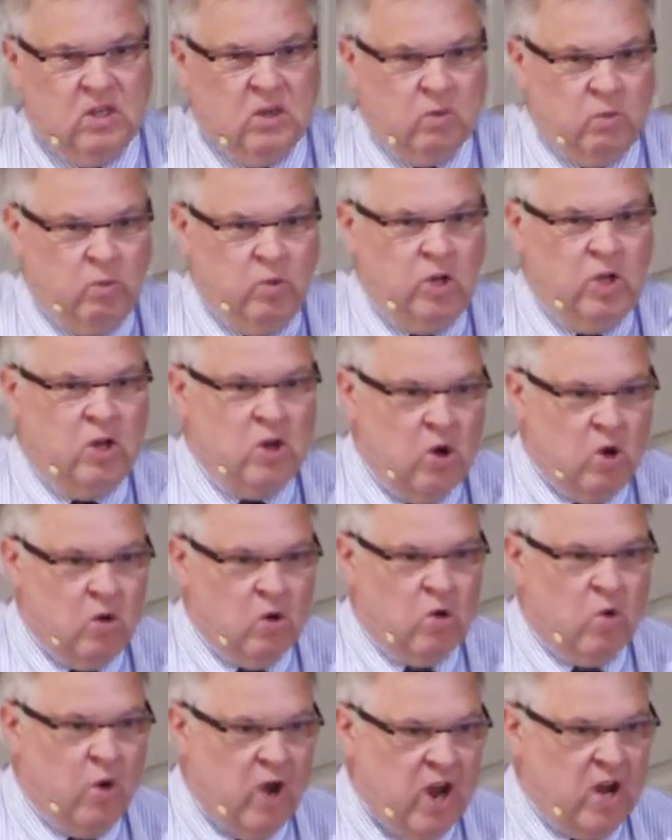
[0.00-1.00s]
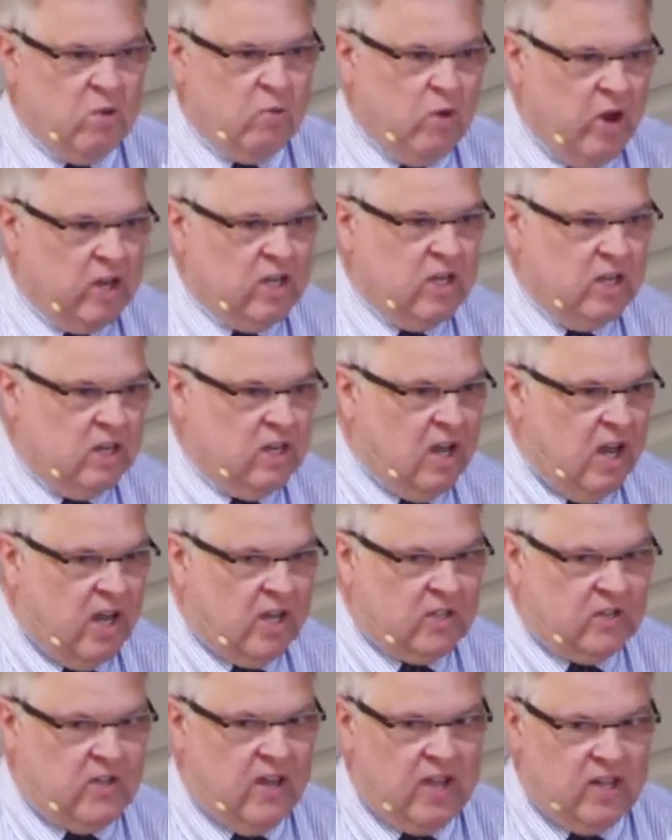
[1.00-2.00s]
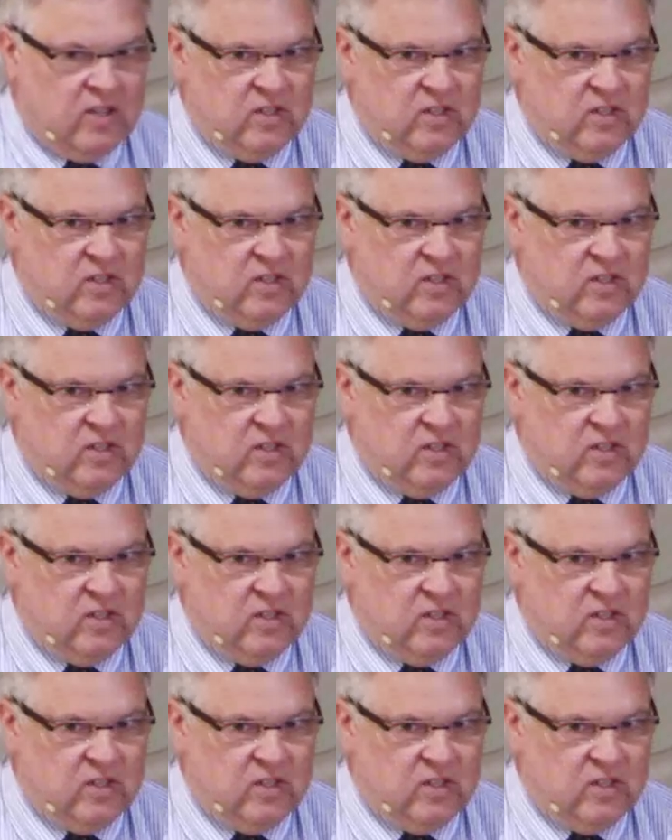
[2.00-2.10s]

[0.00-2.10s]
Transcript: we don't quite recognize that